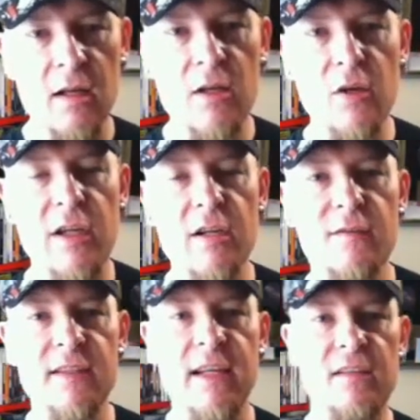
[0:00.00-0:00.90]
Lucky
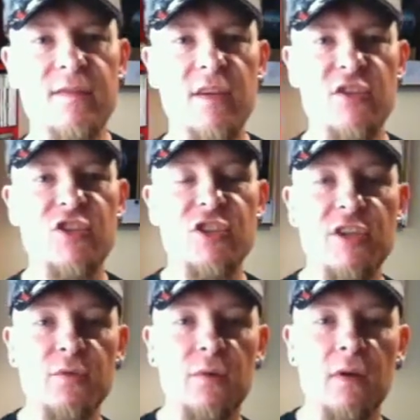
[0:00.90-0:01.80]
enough to get the first
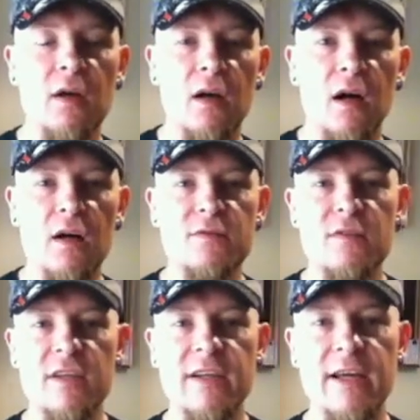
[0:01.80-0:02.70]
2 on
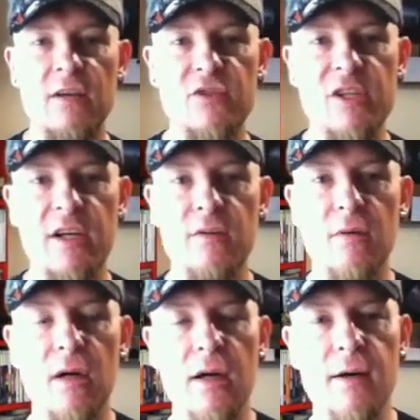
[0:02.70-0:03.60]
the Neo Geo,
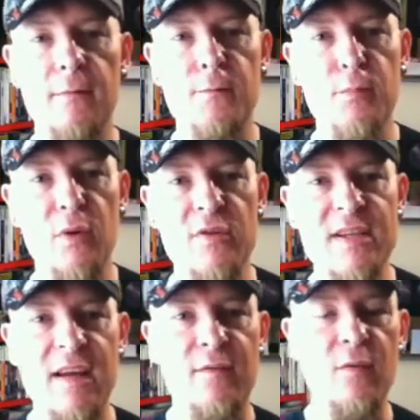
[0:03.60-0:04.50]
but
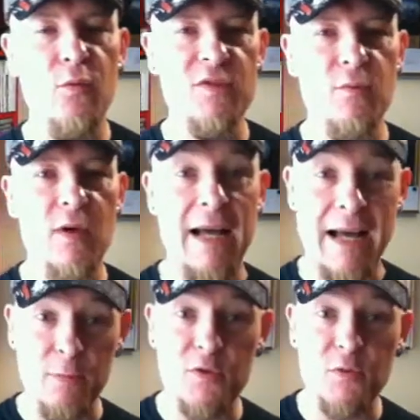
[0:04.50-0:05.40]
never was
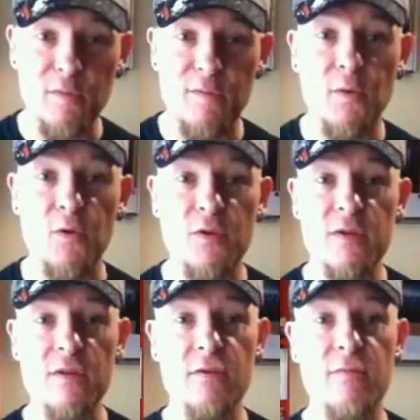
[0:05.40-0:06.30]
able to afford
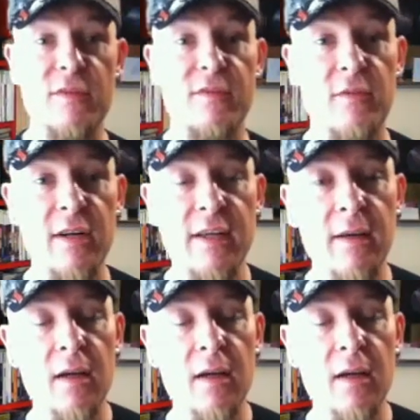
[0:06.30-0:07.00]
number 3.